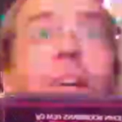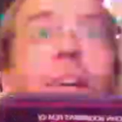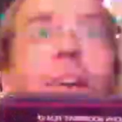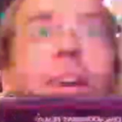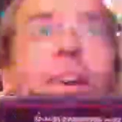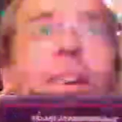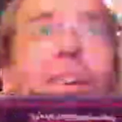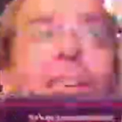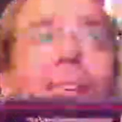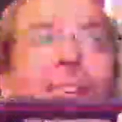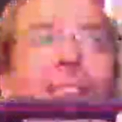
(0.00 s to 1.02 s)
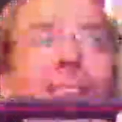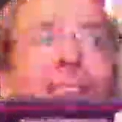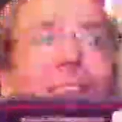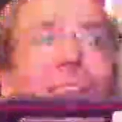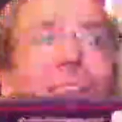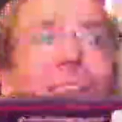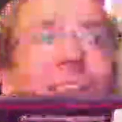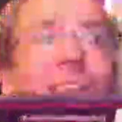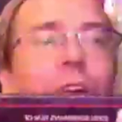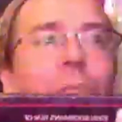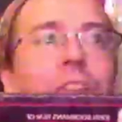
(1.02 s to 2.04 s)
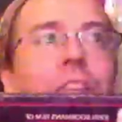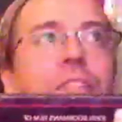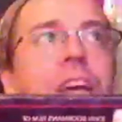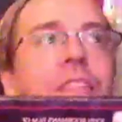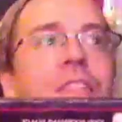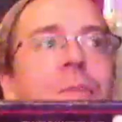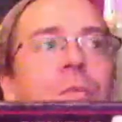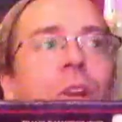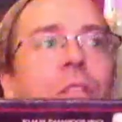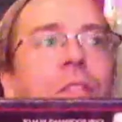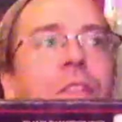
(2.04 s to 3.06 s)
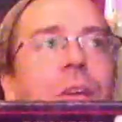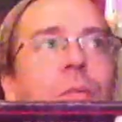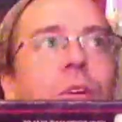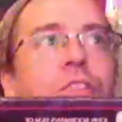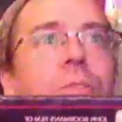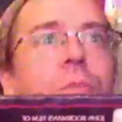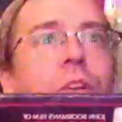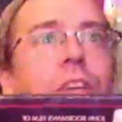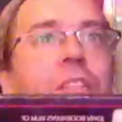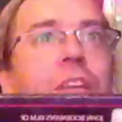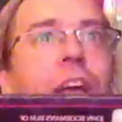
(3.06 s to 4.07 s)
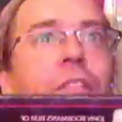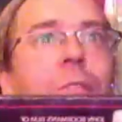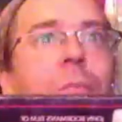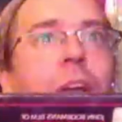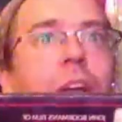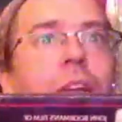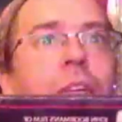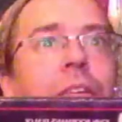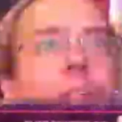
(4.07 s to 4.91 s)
I mean, this has to be one of the worst movies ever made.